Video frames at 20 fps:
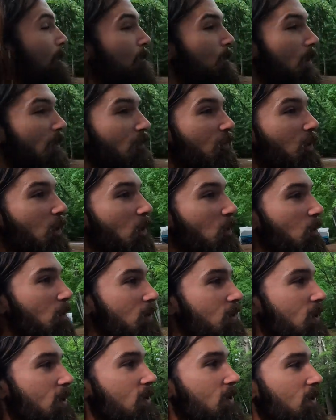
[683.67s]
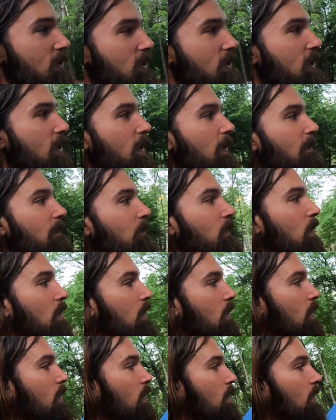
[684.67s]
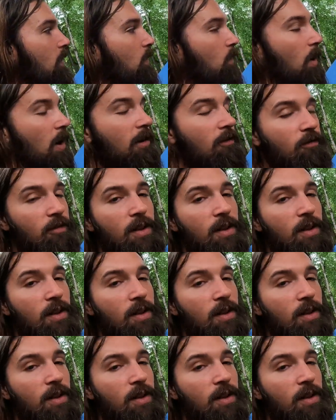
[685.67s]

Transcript: But for a three season tent, rain